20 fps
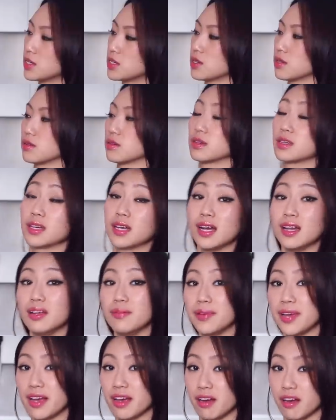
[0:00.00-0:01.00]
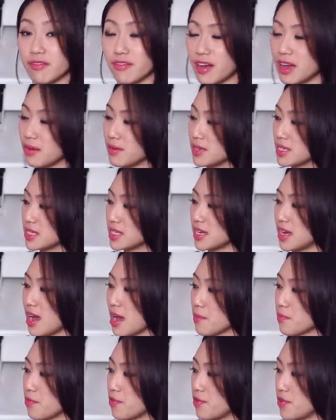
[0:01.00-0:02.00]
So, colour payoff. I would say
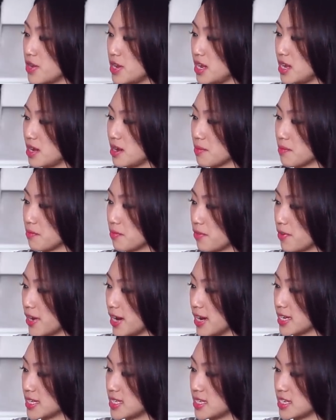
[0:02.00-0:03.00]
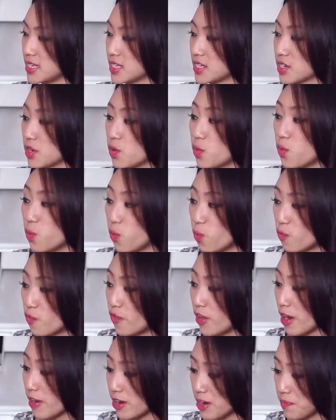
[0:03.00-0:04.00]
I'm pretty impressed. It's
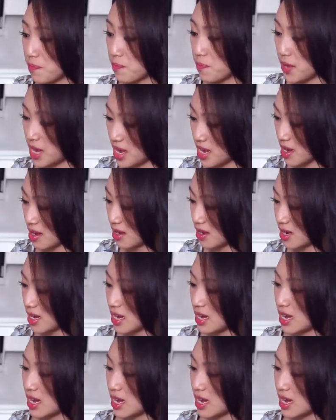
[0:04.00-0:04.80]
very pink,